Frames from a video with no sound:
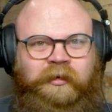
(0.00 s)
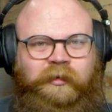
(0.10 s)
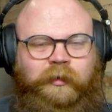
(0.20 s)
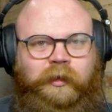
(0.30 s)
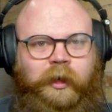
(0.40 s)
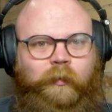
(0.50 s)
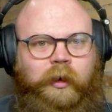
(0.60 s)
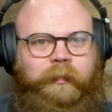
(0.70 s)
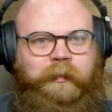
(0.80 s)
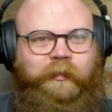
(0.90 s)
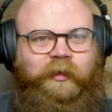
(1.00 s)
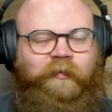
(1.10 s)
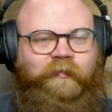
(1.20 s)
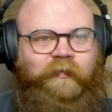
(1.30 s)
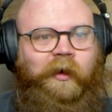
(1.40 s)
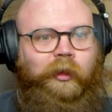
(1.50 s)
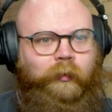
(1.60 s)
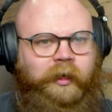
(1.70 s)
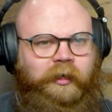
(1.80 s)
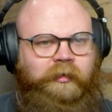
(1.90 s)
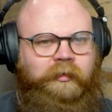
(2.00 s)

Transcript: or like what people are following.